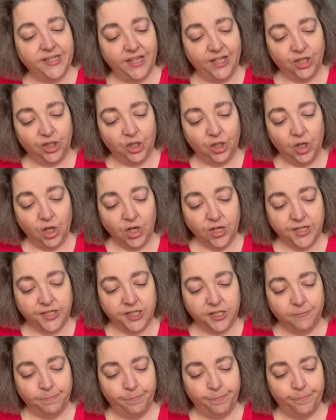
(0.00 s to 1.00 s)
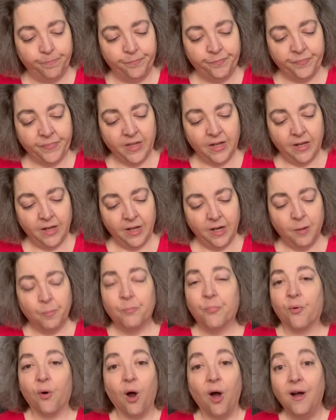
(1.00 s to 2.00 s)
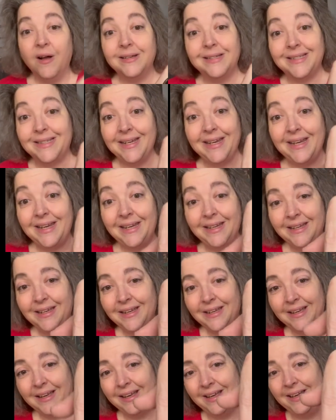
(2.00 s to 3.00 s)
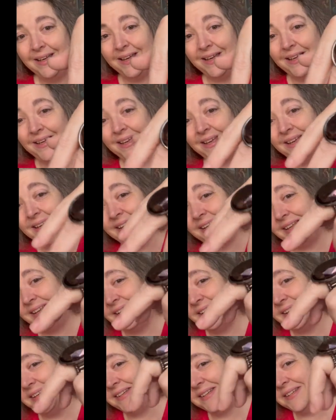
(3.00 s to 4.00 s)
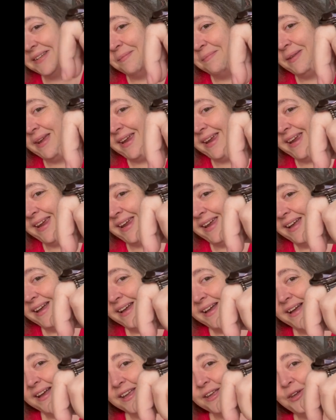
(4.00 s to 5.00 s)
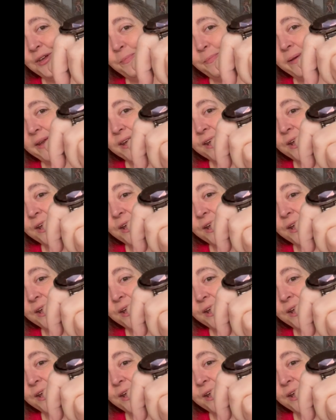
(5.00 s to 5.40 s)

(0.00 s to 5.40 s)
It looks bronzy to me. Could be